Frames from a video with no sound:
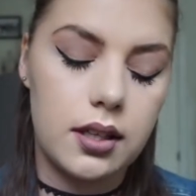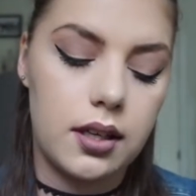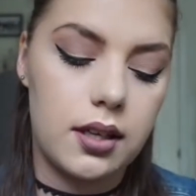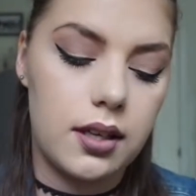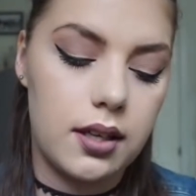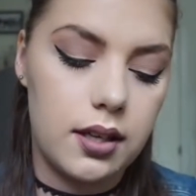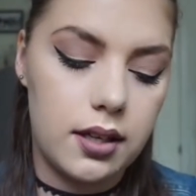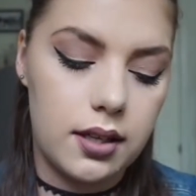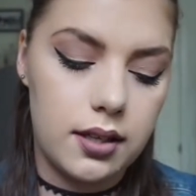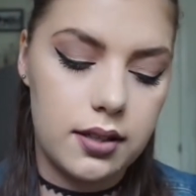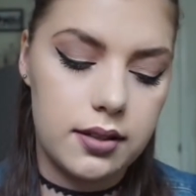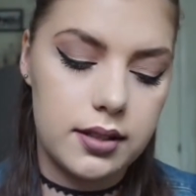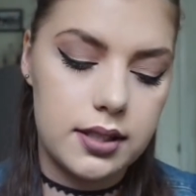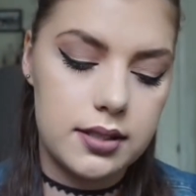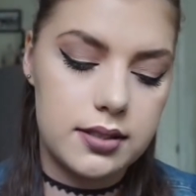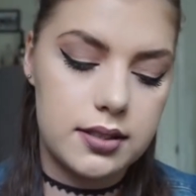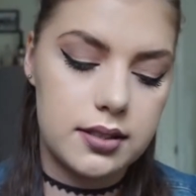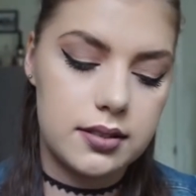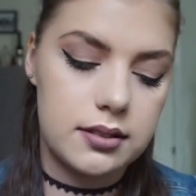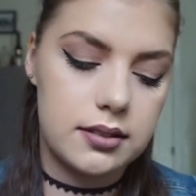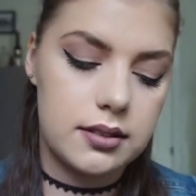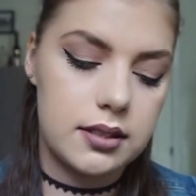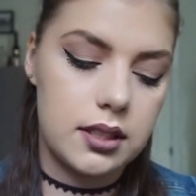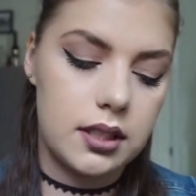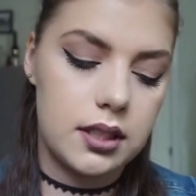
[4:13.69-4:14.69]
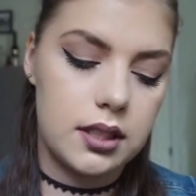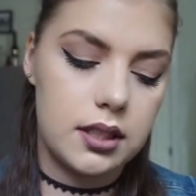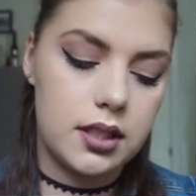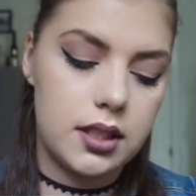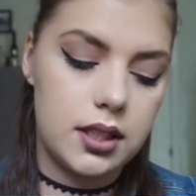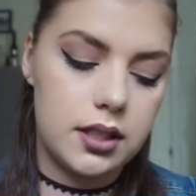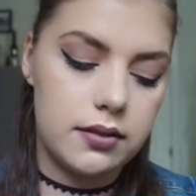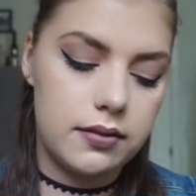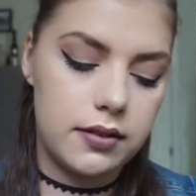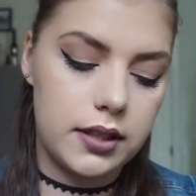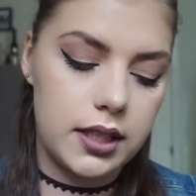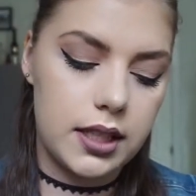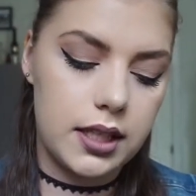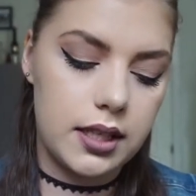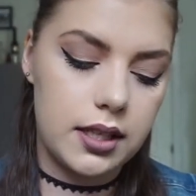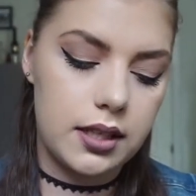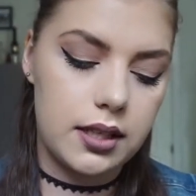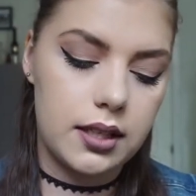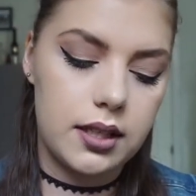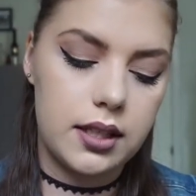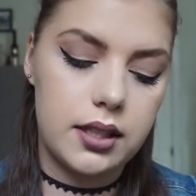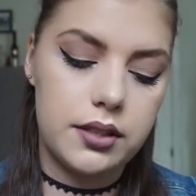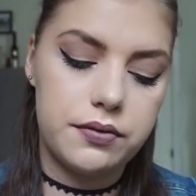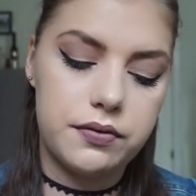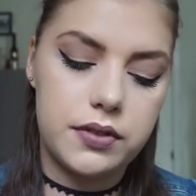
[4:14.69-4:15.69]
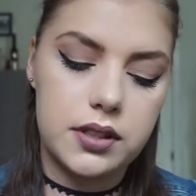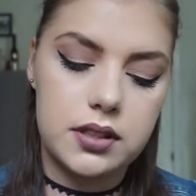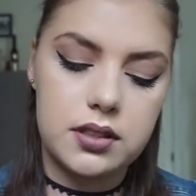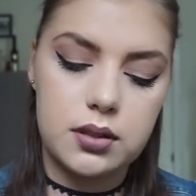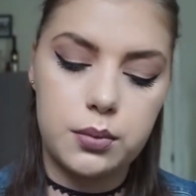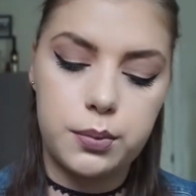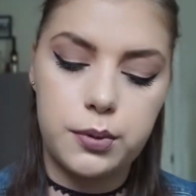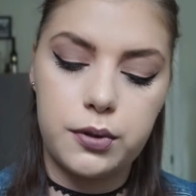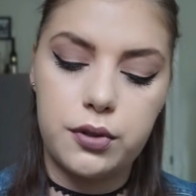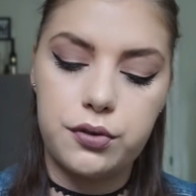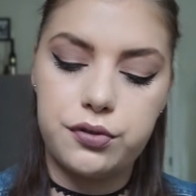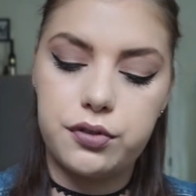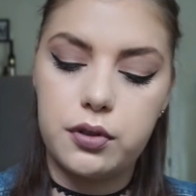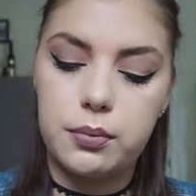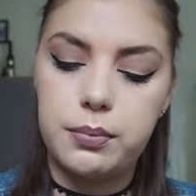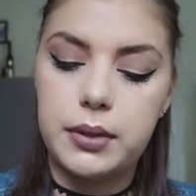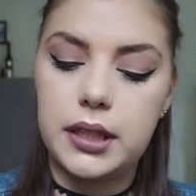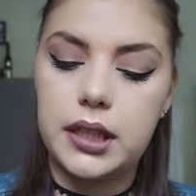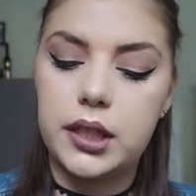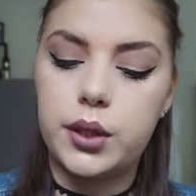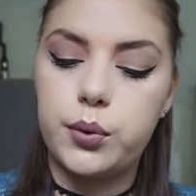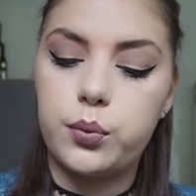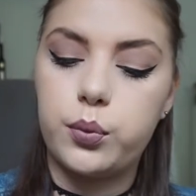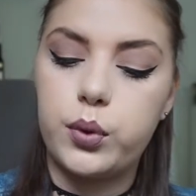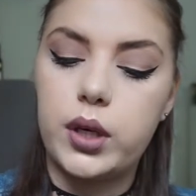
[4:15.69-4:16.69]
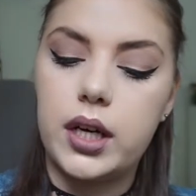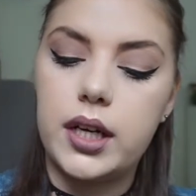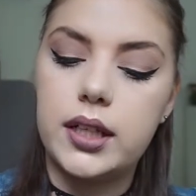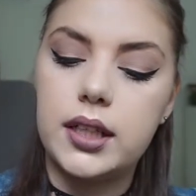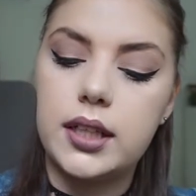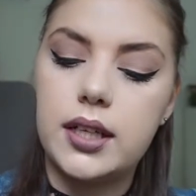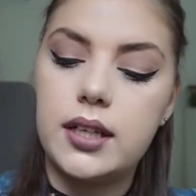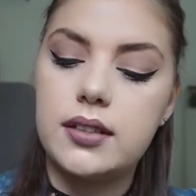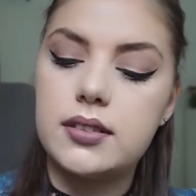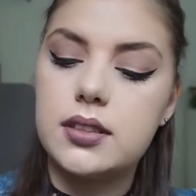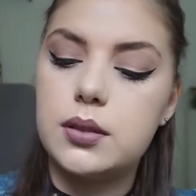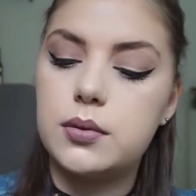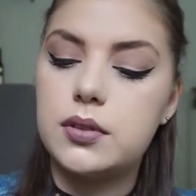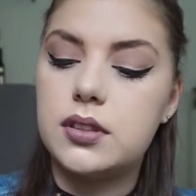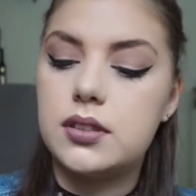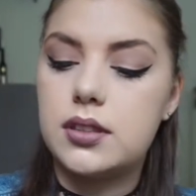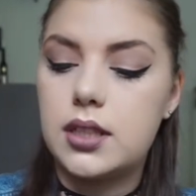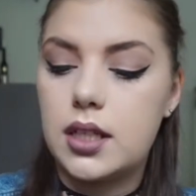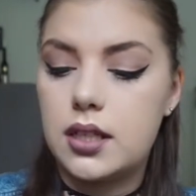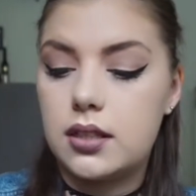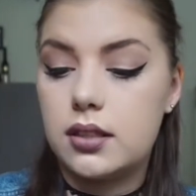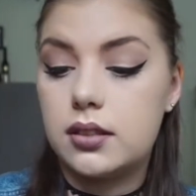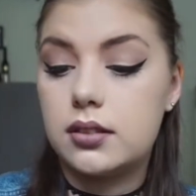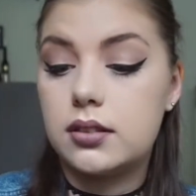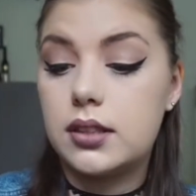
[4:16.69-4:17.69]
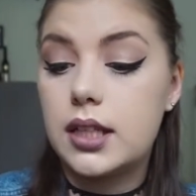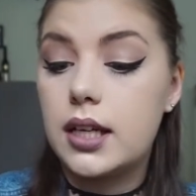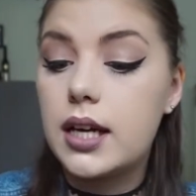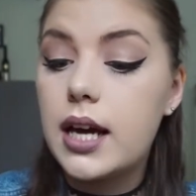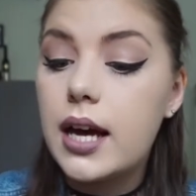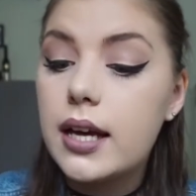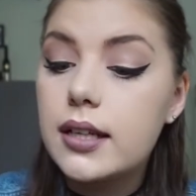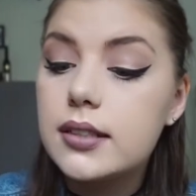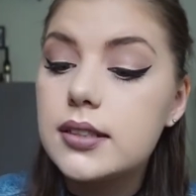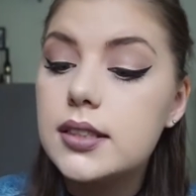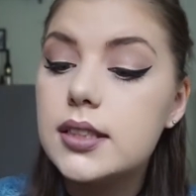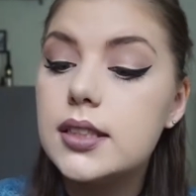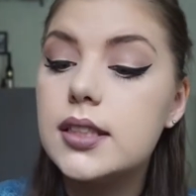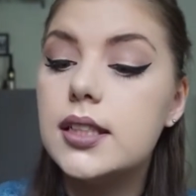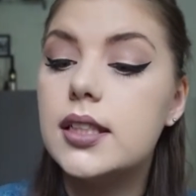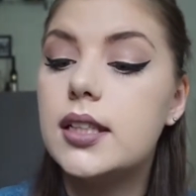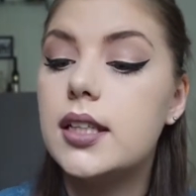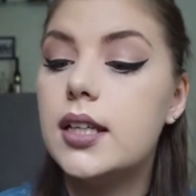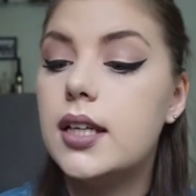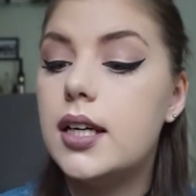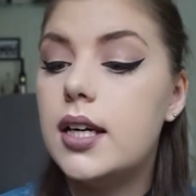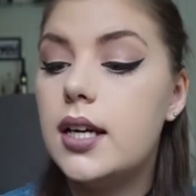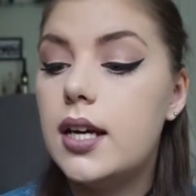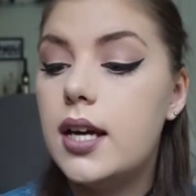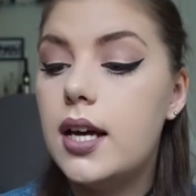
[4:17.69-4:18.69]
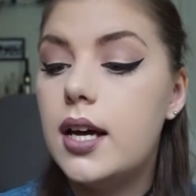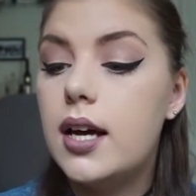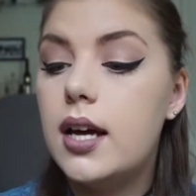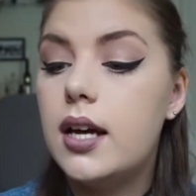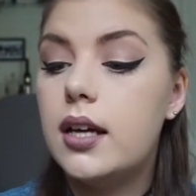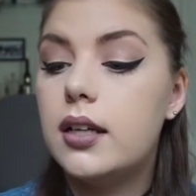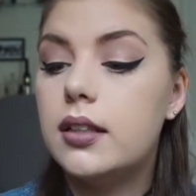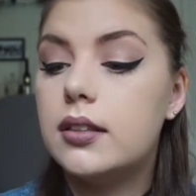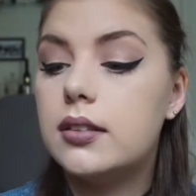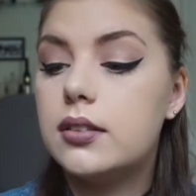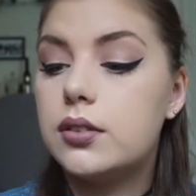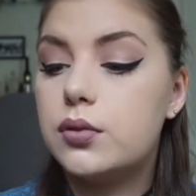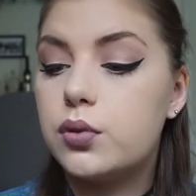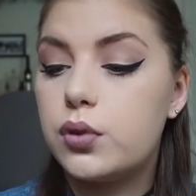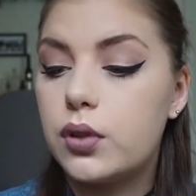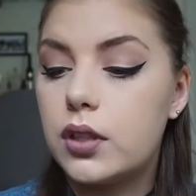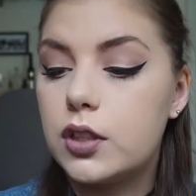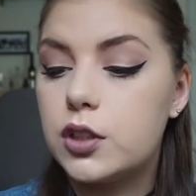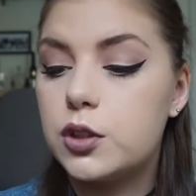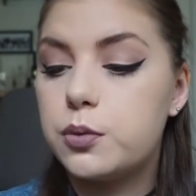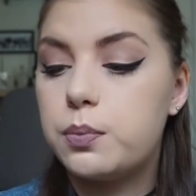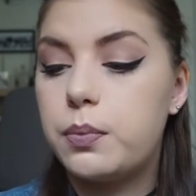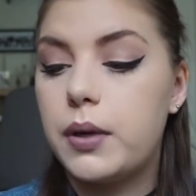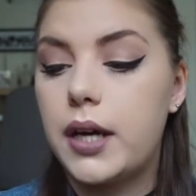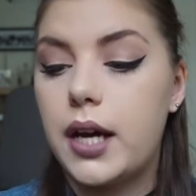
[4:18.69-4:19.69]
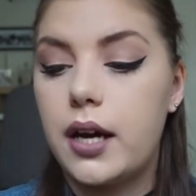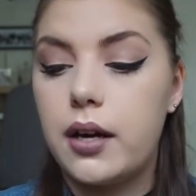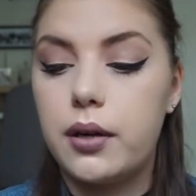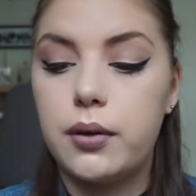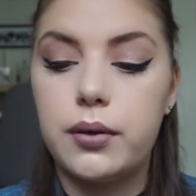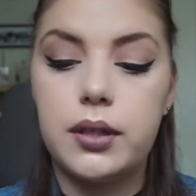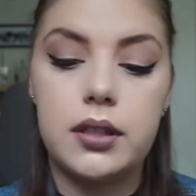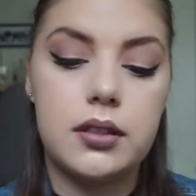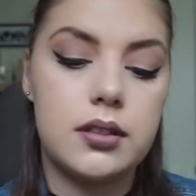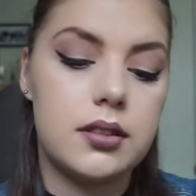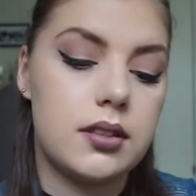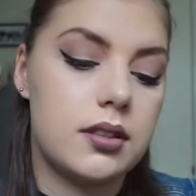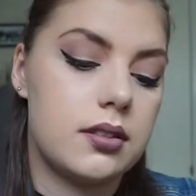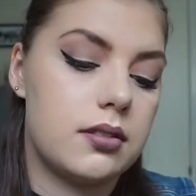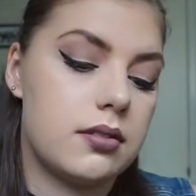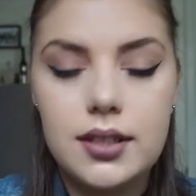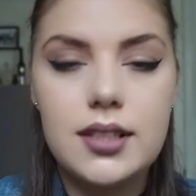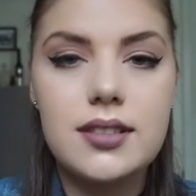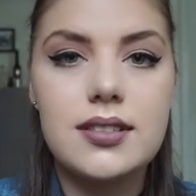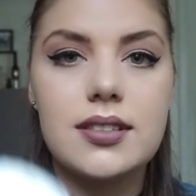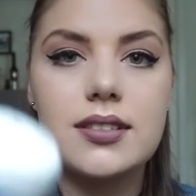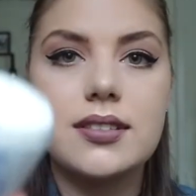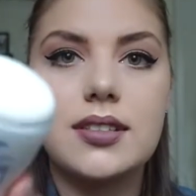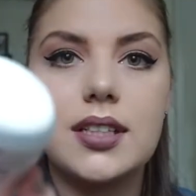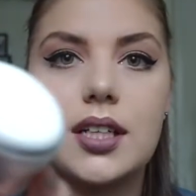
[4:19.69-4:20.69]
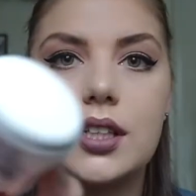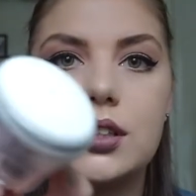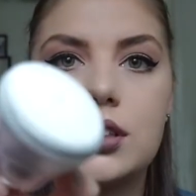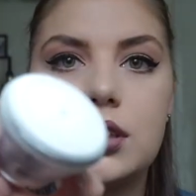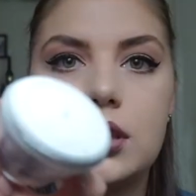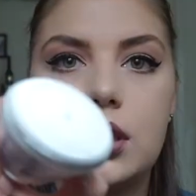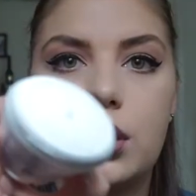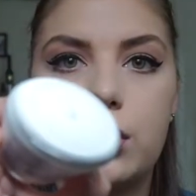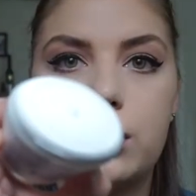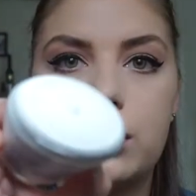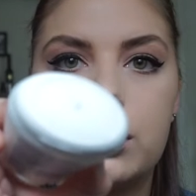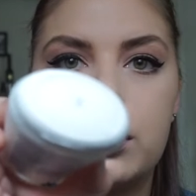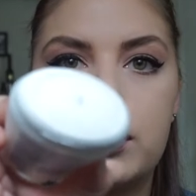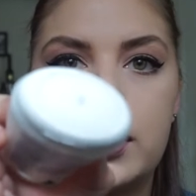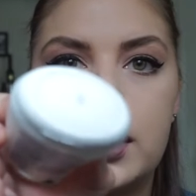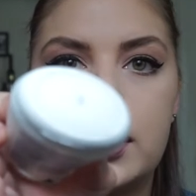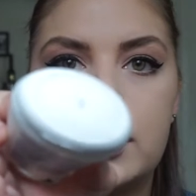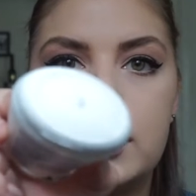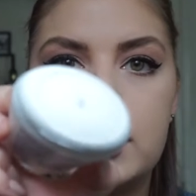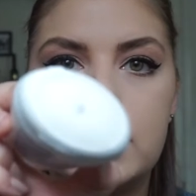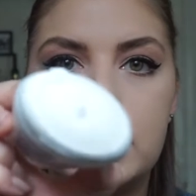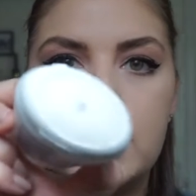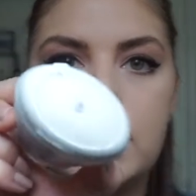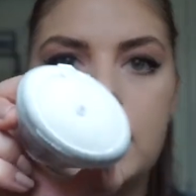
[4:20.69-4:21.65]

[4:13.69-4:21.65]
This is the Nivea Invisible for Black and White Anti-Transparent. This is a deodorant.